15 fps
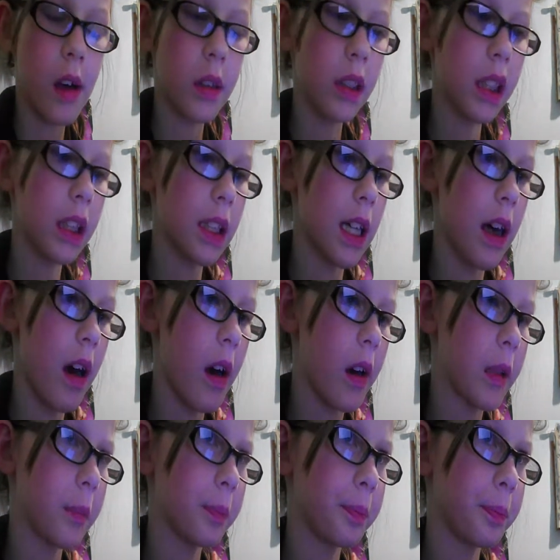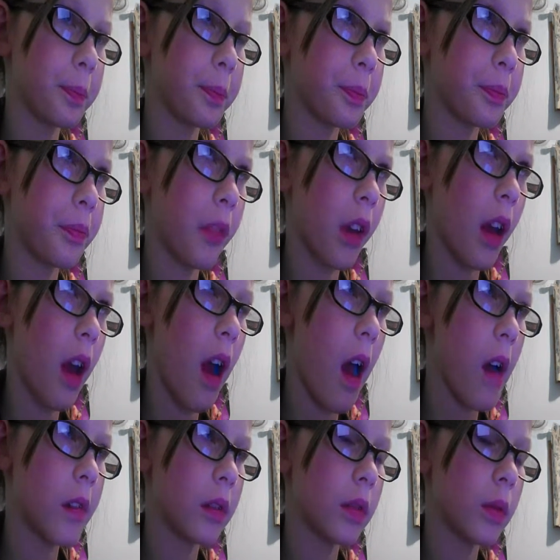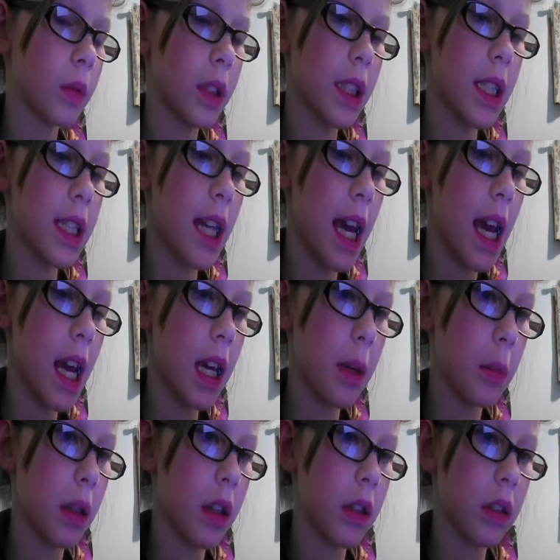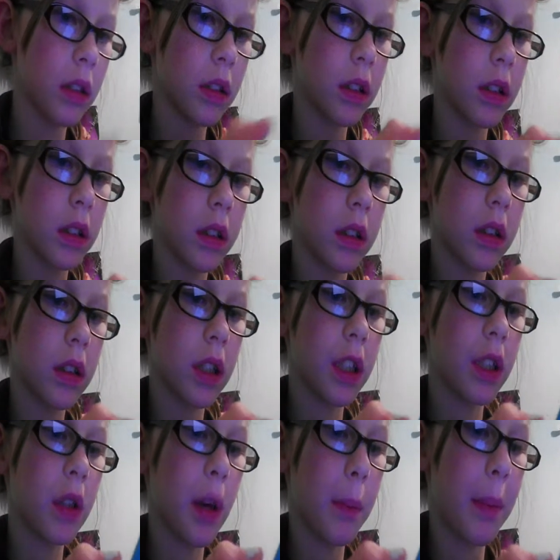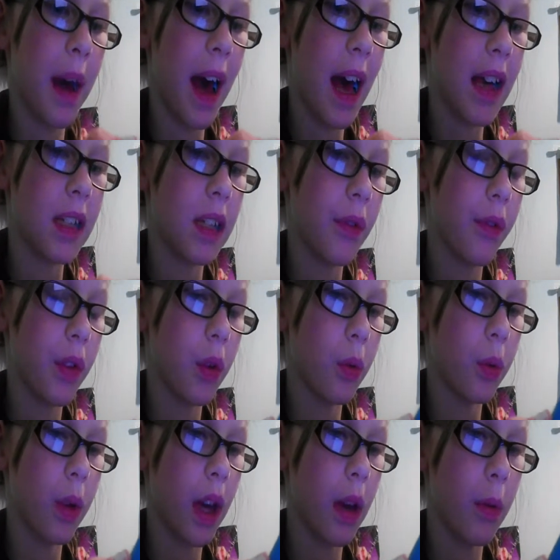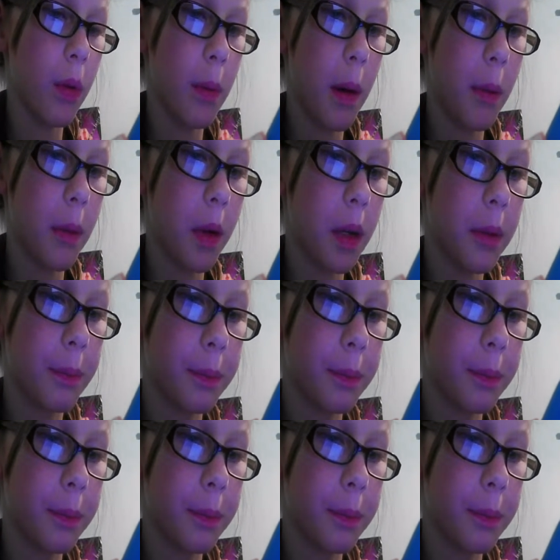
Who is it? What's his name? And you can pass if you can't remember.